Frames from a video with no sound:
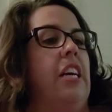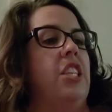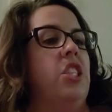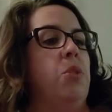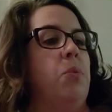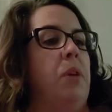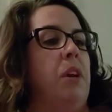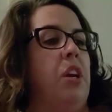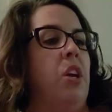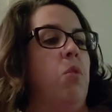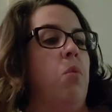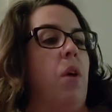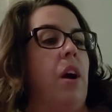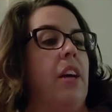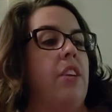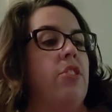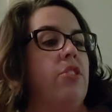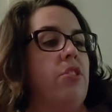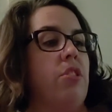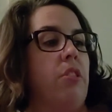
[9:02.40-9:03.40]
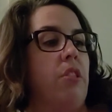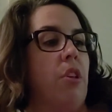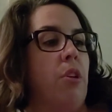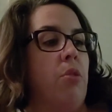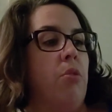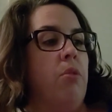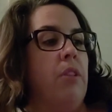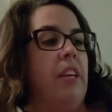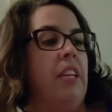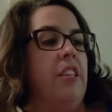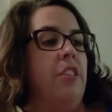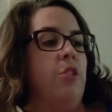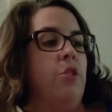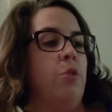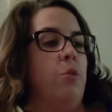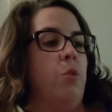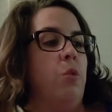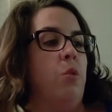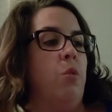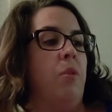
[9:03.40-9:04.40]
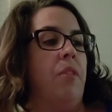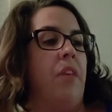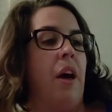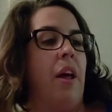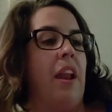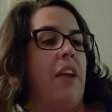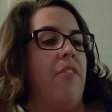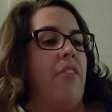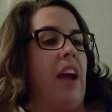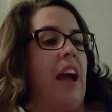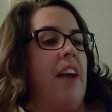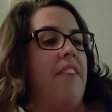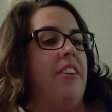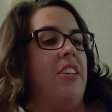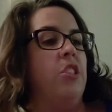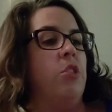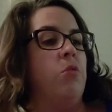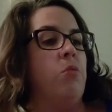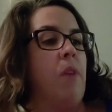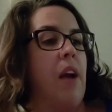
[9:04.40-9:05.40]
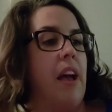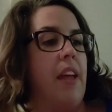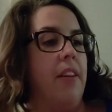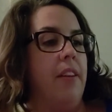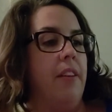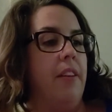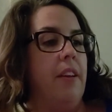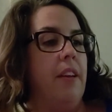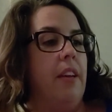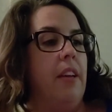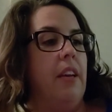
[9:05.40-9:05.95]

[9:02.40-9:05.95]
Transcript: so he could walk slowly to school without ever having to run.